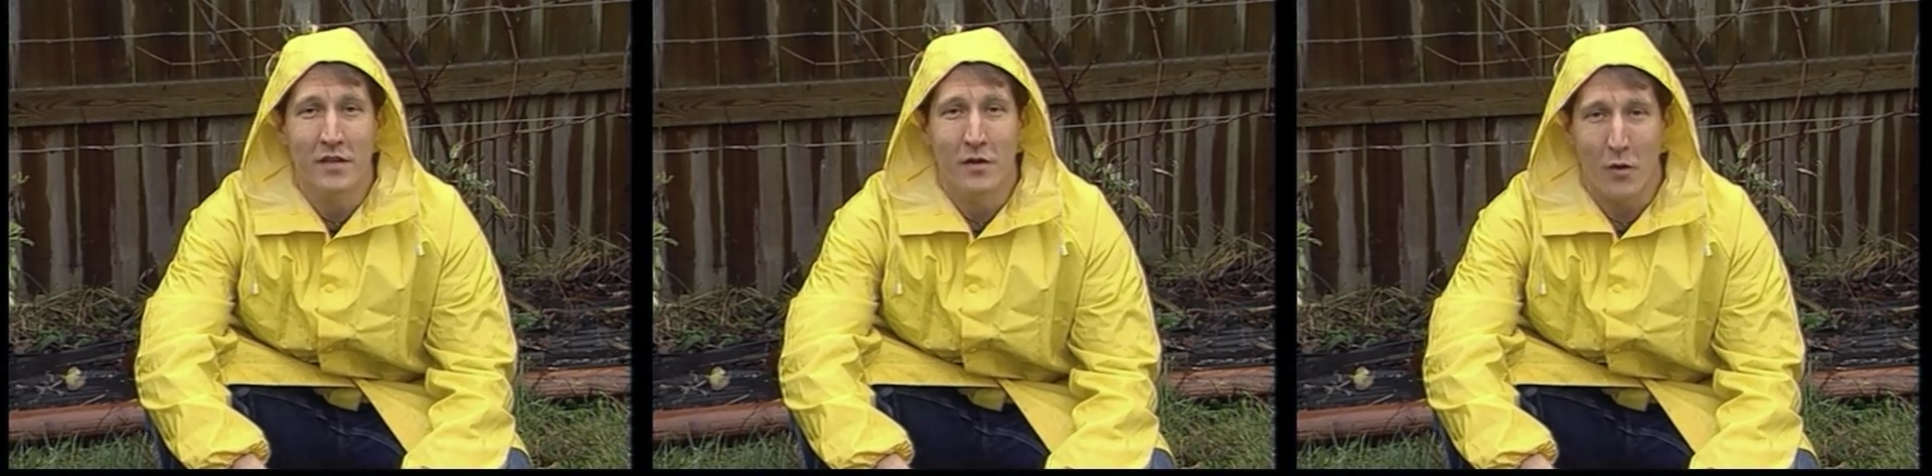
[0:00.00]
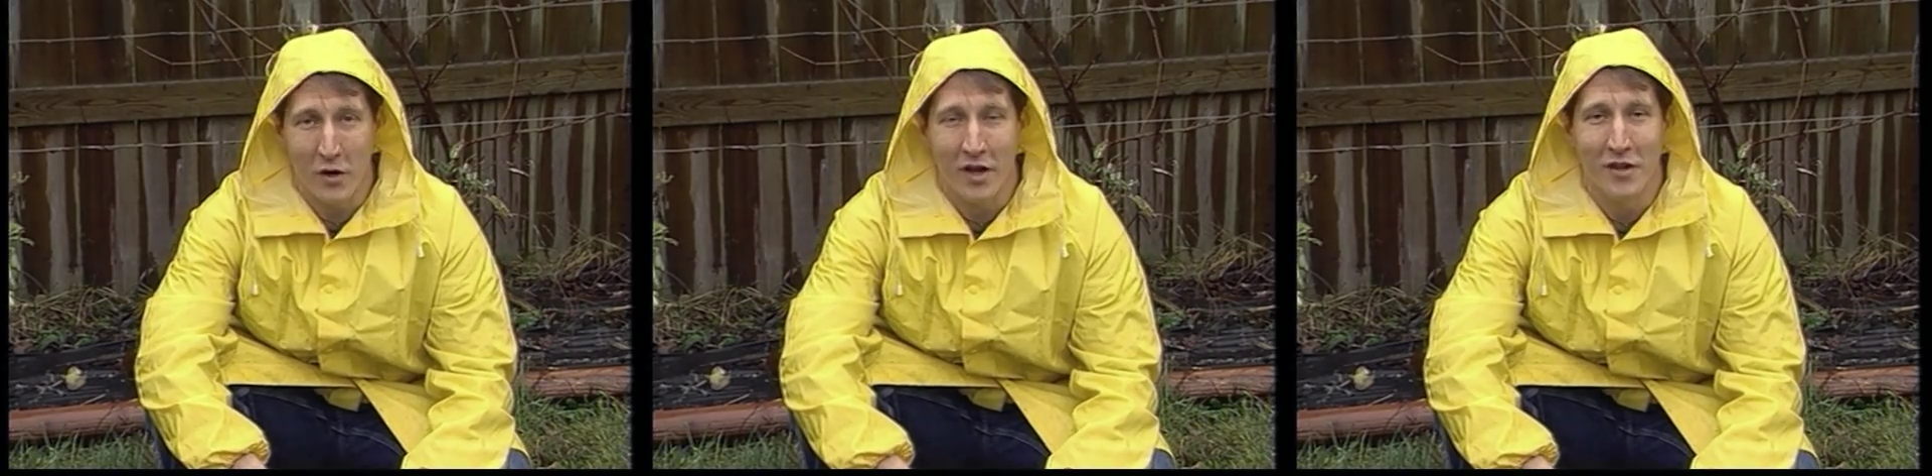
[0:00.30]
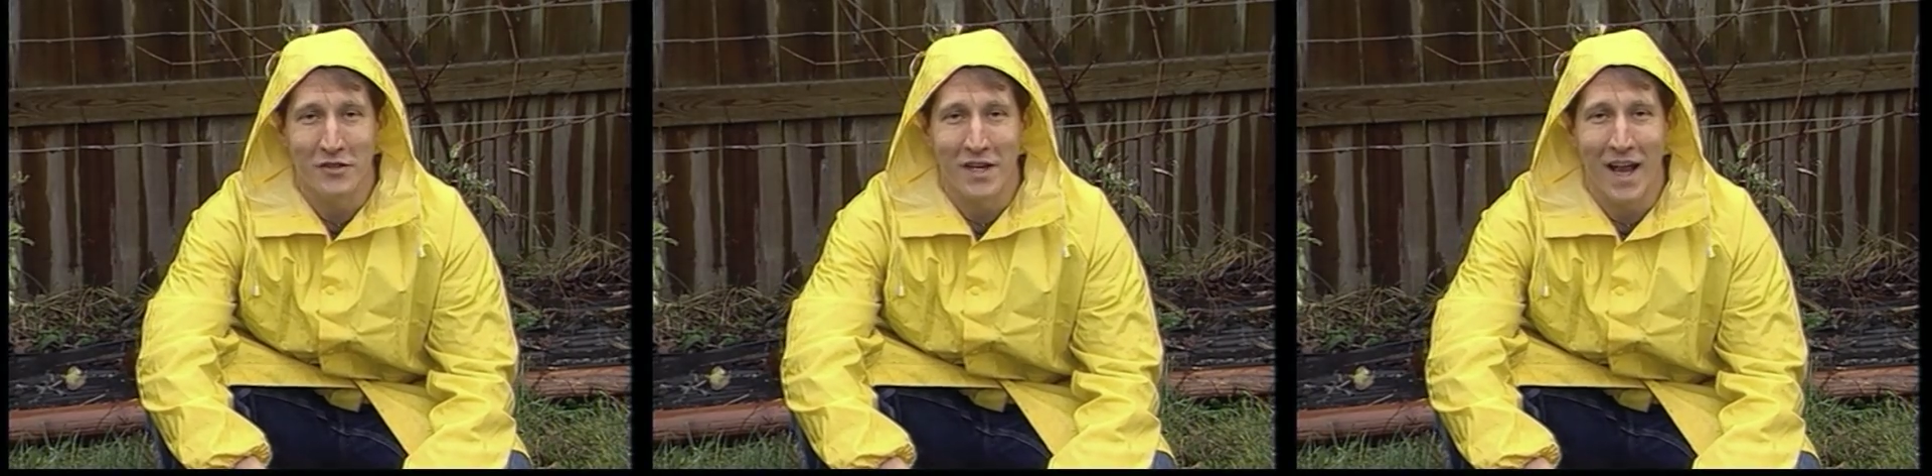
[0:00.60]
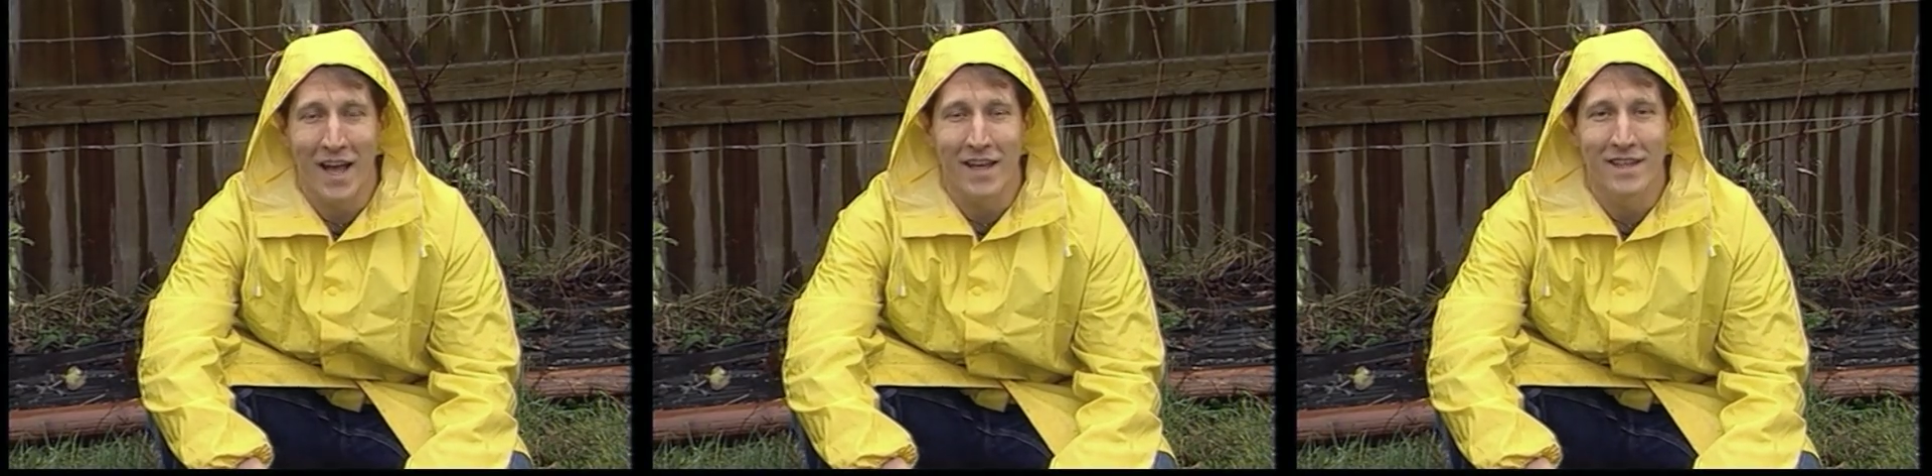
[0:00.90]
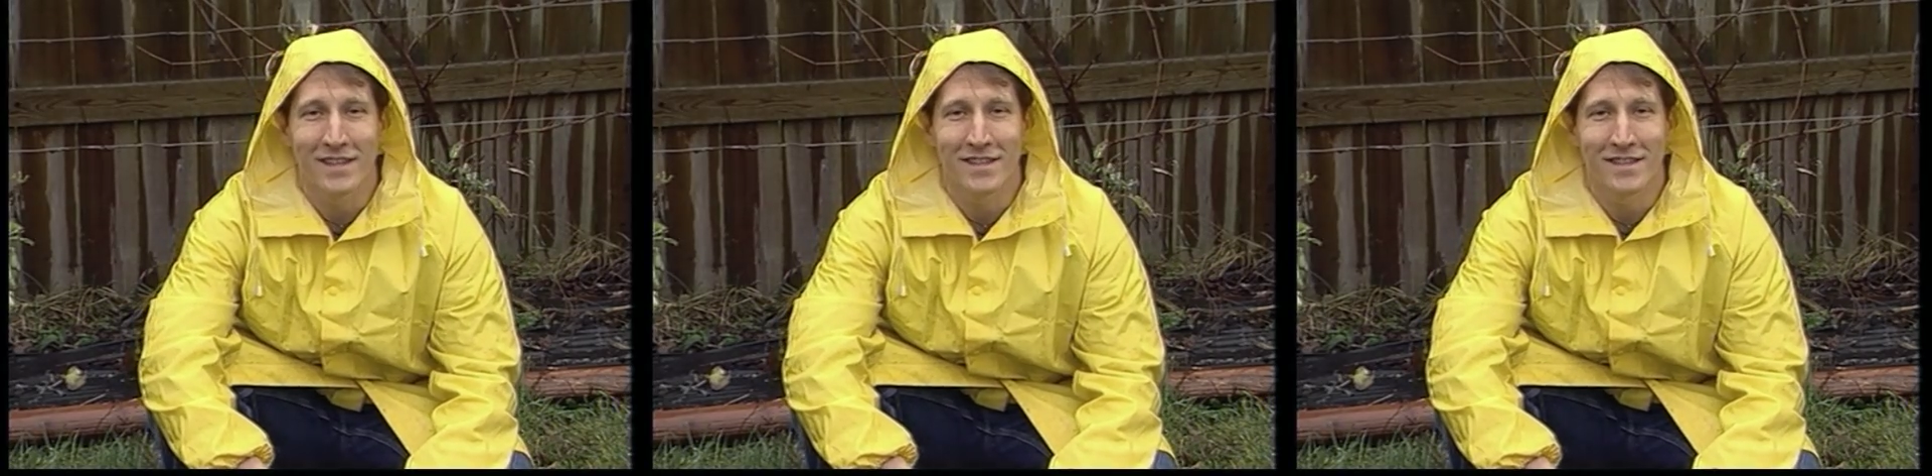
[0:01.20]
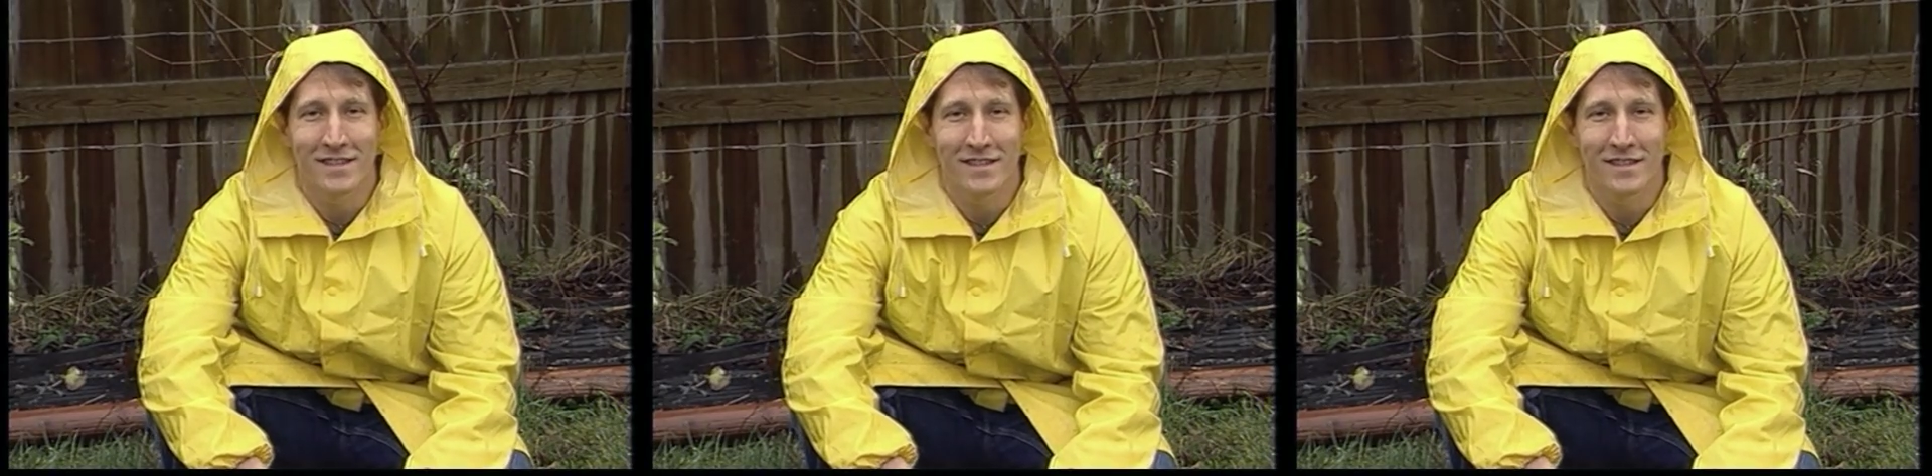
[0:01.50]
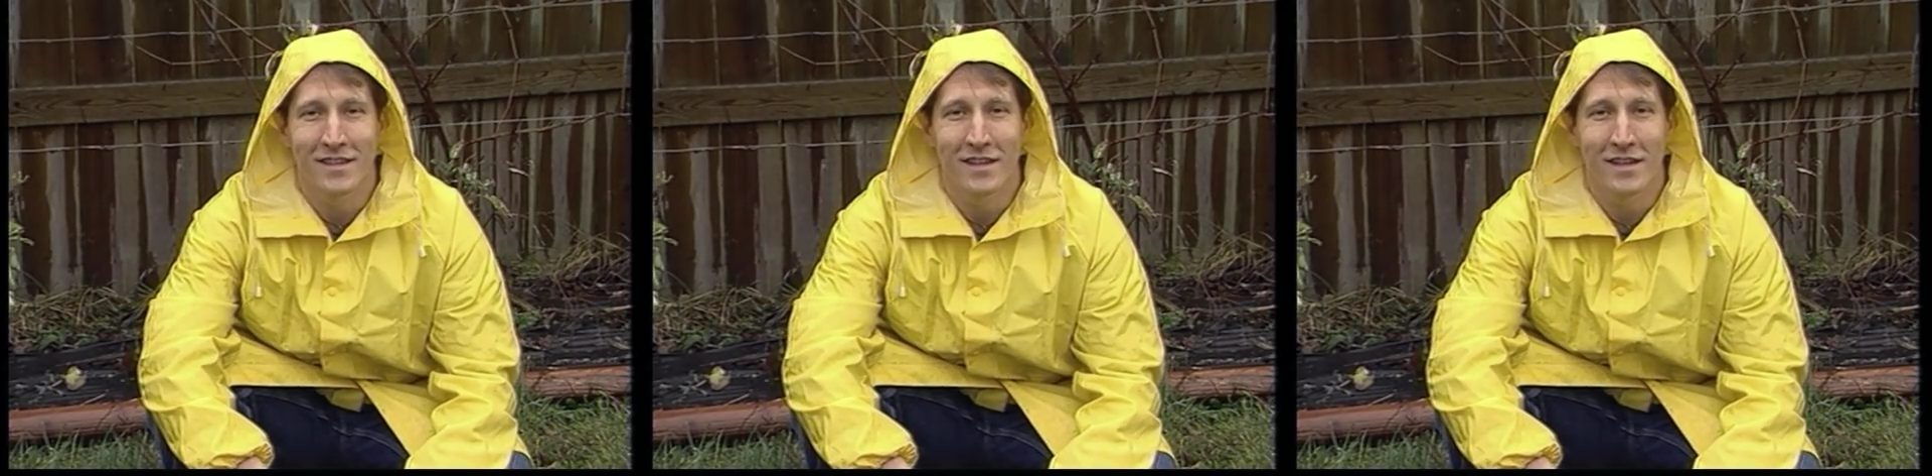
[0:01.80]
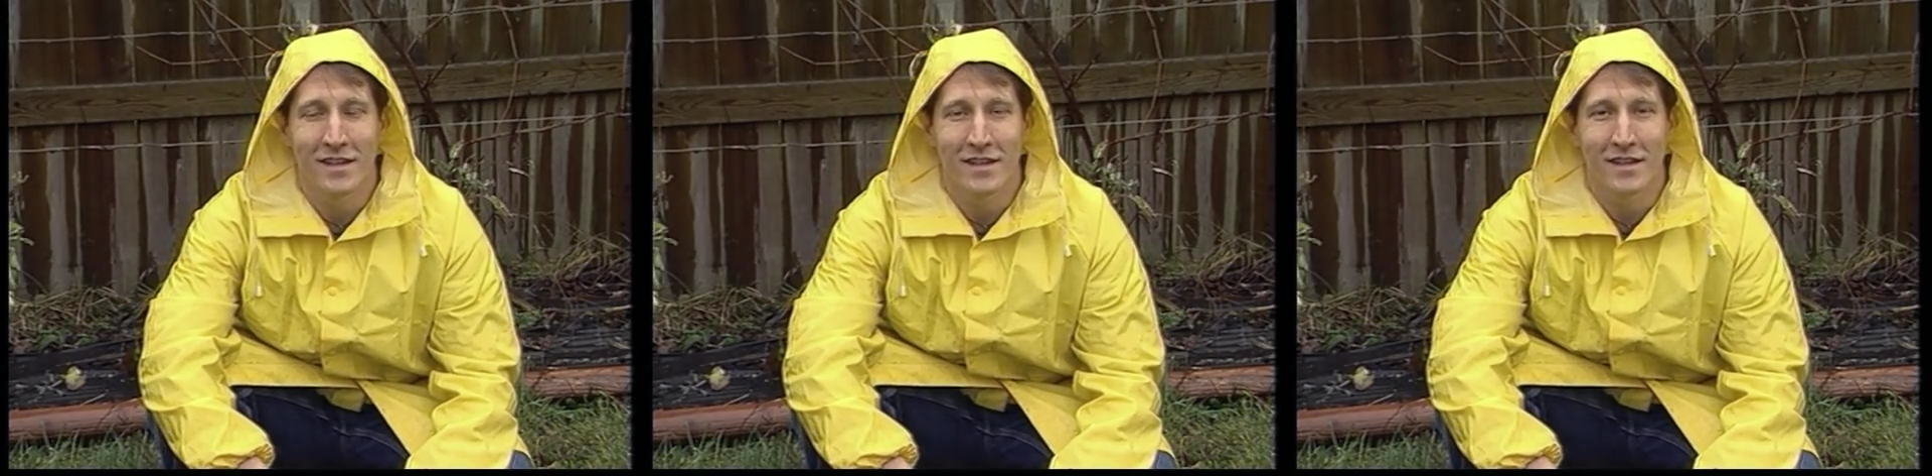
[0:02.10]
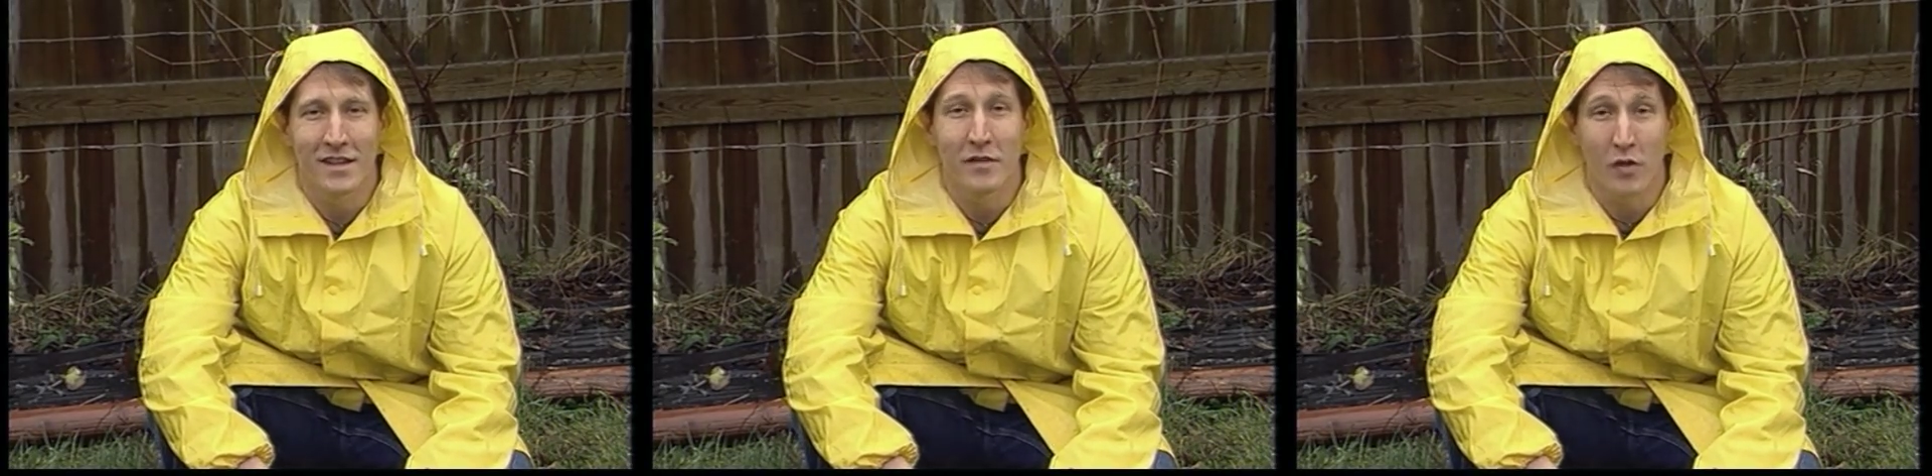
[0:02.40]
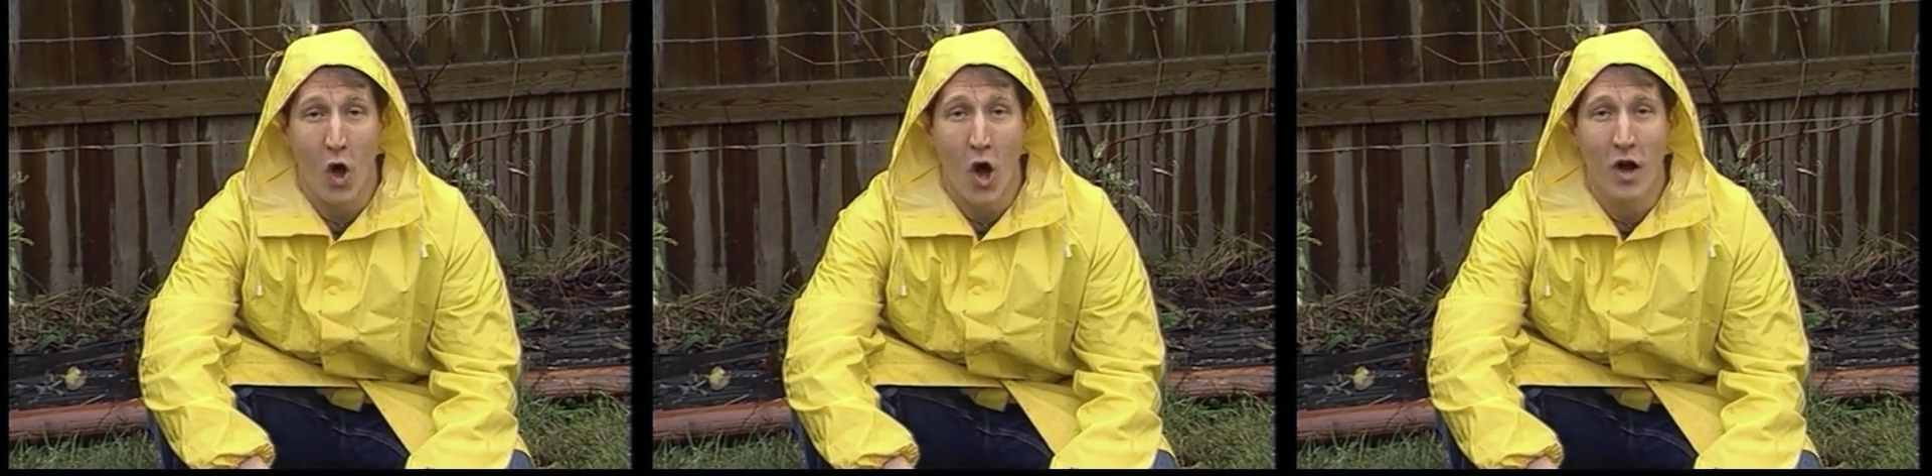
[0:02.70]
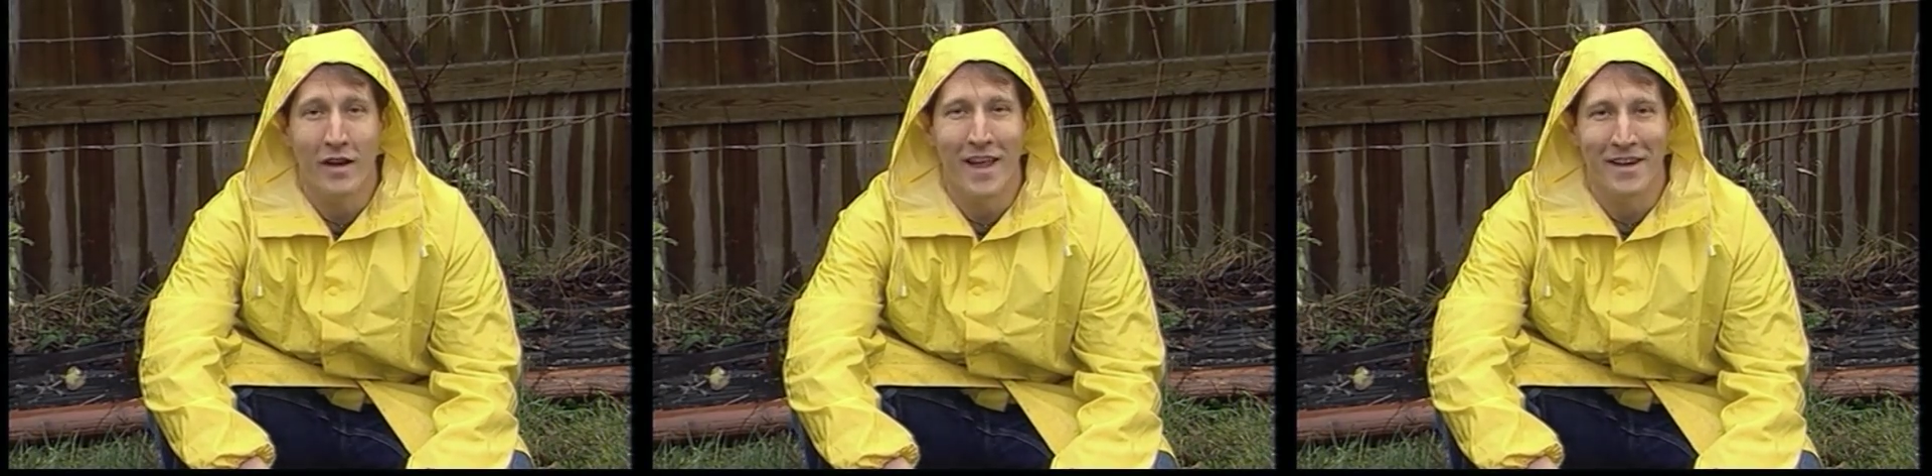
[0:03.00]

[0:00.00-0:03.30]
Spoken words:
Horticulture Guy. Live long and